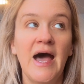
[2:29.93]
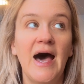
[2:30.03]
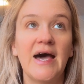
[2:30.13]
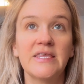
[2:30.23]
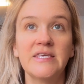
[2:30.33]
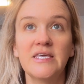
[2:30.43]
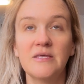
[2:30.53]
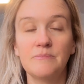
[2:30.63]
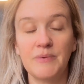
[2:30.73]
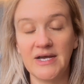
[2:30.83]
I think
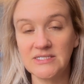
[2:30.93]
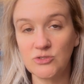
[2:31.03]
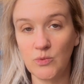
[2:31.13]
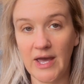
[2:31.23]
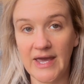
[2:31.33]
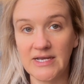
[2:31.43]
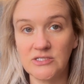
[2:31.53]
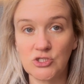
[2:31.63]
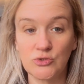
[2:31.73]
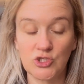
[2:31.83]
the best way
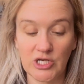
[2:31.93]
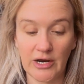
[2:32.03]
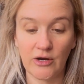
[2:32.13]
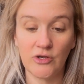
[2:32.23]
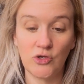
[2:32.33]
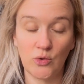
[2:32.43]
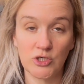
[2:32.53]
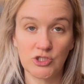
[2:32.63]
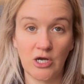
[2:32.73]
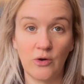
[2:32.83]
to share your
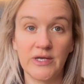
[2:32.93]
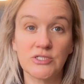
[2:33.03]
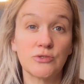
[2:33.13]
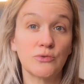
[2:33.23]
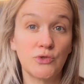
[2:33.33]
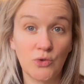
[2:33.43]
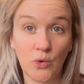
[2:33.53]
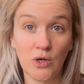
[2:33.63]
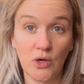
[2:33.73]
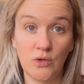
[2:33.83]
show is through
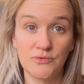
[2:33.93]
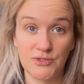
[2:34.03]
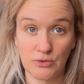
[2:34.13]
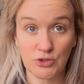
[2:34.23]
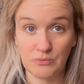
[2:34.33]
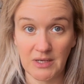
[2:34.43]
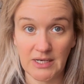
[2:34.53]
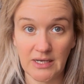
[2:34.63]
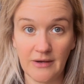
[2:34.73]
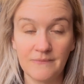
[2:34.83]
your own social
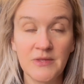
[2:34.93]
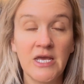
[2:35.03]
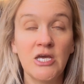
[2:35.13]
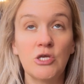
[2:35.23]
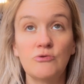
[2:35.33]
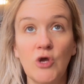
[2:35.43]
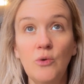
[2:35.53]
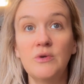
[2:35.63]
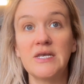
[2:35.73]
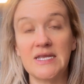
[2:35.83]
media. You
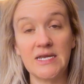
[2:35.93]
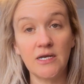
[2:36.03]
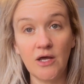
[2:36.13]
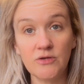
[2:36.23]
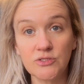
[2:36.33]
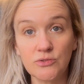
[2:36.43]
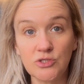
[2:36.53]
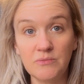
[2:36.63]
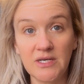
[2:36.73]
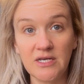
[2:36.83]
don't need other
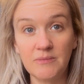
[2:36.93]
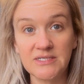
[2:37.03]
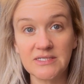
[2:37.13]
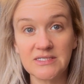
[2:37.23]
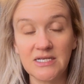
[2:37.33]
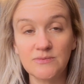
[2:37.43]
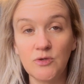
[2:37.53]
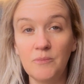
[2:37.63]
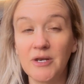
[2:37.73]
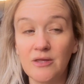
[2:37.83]
social media to be
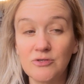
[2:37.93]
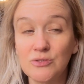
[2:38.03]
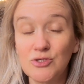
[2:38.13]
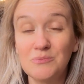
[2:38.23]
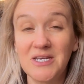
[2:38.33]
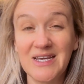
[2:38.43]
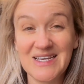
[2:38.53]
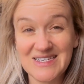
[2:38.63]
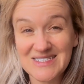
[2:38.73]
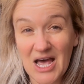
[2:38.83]
successful, but other social media
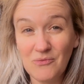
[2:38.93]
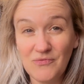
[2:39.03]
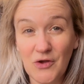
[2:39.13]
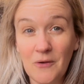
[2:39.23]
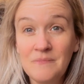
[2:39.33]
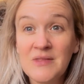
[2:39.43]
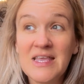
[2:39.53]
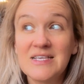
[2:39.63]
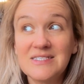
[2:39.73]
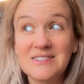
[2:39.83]
is helpful.
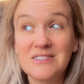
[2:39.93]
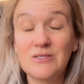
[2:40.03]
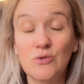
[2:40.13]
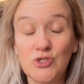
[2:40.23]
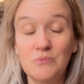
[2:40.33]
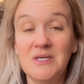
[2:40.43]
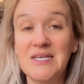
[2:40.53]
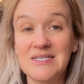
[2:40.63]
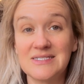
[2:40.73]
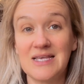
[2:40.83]
This is a social
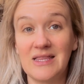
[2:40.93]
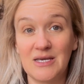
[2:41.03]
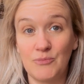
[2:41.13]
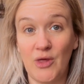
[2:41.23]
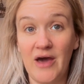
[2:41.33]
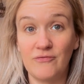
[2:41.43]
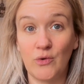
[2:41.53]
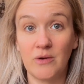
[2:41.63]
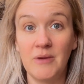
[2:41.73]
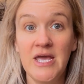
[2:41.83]
media selling
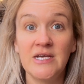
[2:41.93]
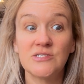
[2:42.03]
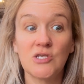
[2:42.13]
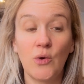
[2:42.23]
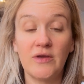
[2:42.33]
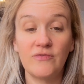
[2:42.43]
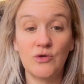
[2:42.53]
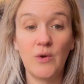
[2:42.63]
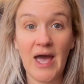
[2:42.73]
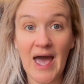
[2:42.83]
platform. So if
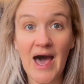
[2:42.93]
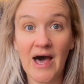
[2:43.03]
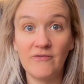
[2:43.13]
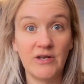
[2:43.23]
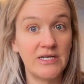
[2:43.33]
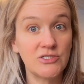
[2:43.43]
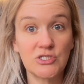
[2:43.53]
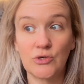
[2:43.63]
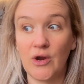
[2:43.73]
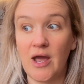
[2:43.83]
you have an
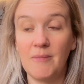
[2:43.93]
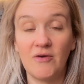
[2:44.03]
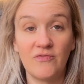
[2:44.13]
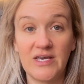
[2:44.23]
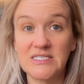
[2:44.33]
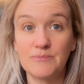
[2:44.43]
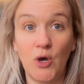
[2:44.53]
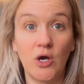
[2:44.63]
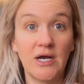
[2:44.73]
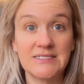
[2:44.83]
Instagram, a
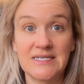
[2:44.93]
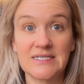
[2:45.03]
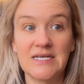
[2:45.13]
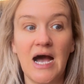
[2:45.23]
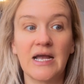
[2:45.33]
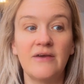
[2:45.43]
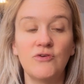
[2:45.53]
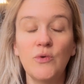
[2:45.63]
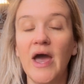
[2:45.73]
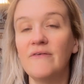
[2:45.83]
Facebook, a TikTok, if
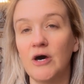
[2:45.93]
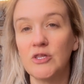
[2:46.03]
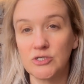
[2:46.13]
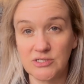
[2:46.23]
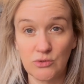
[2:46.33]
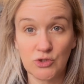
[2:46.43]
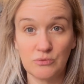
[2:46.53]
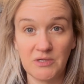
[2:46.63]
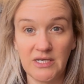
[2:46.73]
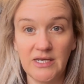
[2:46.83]
you have other social
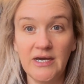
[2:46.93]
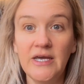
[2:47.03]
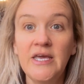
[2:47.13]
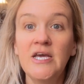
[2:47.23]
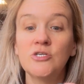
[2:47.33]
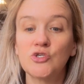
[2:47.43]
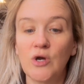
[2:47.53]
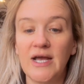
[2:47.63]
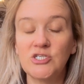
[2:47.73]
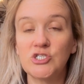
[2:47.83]
media,
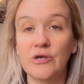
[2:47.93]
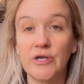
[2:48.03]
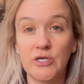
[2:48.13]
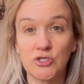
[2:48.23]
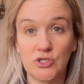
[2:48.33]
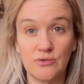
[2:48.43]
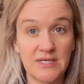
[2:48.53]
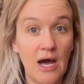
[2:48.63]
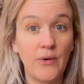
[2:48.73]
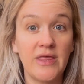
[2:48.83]
try sharing your shows
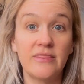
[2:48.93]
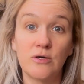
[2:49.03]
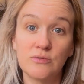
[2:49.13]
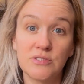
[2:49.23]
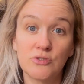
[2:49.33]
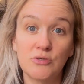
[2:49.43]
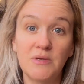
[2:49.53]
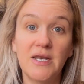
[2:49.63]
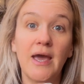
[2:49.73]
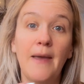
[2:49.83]
out in those social
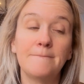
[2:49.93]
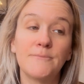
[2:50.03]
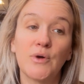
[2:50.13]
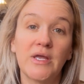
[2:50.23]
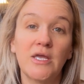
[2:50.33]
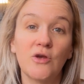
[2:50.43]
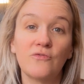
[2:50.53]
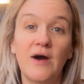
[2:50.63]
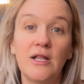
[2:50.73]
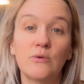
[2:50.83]
media and bringing your
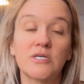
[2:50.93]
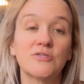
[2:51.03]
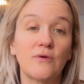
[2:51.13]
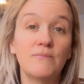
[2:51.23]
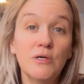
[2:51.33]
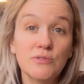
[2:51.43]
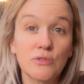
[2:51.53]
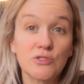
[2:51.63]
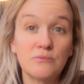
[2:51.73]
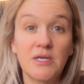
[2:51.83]
followers from those
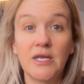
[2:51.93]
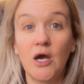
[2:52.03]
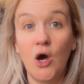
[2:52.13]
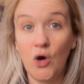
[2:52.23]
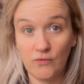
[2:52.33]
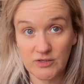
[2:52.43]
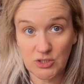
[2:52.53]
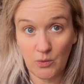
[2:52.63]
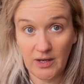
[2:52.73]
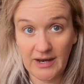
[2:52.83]
social media over
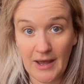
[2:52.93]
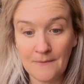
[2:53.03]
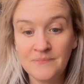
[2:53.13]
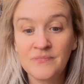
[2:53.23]
to Whatnot.